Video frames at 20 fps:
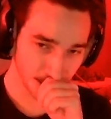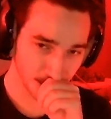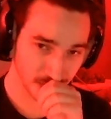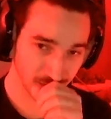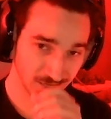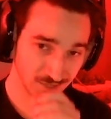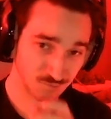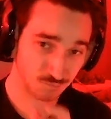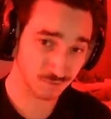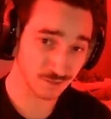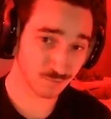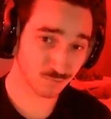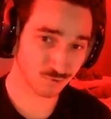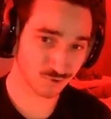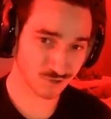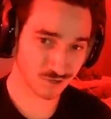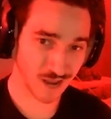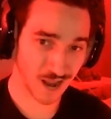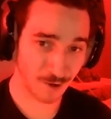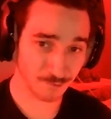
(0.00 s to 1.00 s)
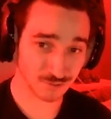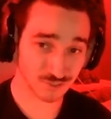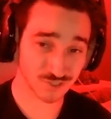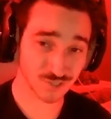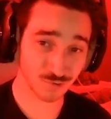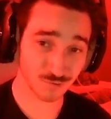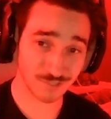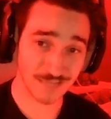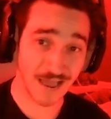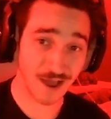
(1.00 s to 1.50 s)
Because we were, I was
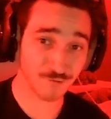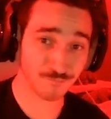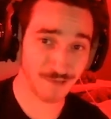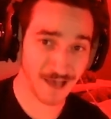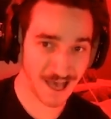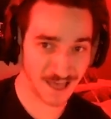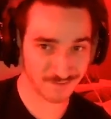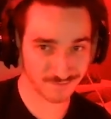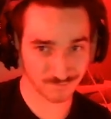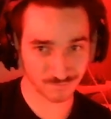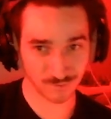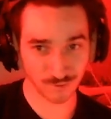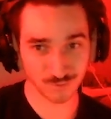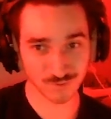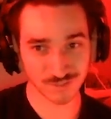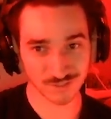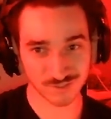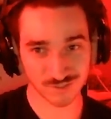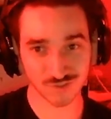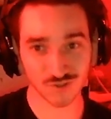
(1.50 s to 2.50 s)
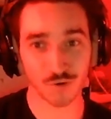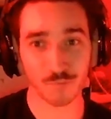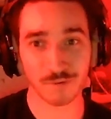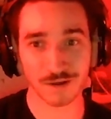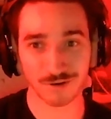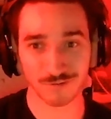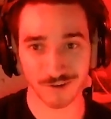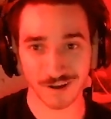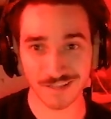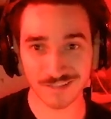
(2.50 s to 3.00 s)
so down bad from losing so
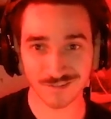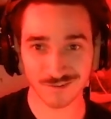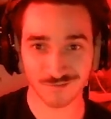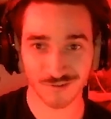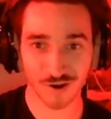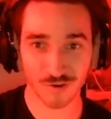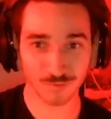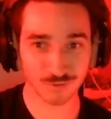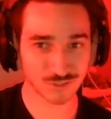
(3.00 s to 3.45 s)
many raids in a row,